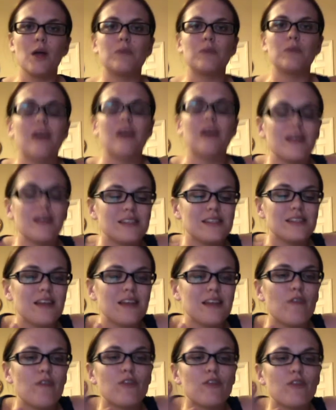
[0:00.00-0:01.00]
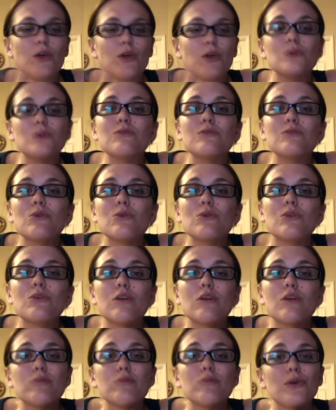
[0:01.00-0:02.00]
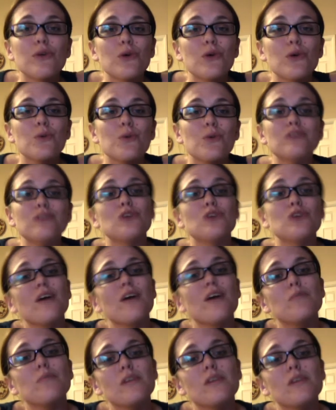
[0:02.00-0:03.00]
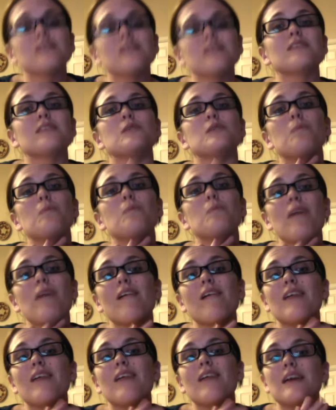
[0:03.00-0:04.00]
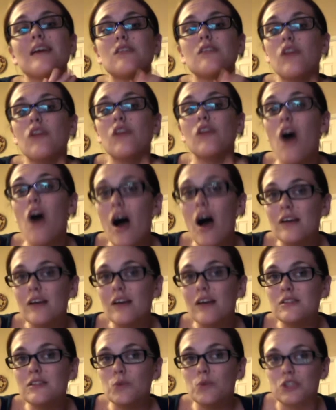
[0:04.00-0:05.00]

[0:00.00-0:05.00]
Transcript: for those of you that are familiar with John Milton's Paradise Lost,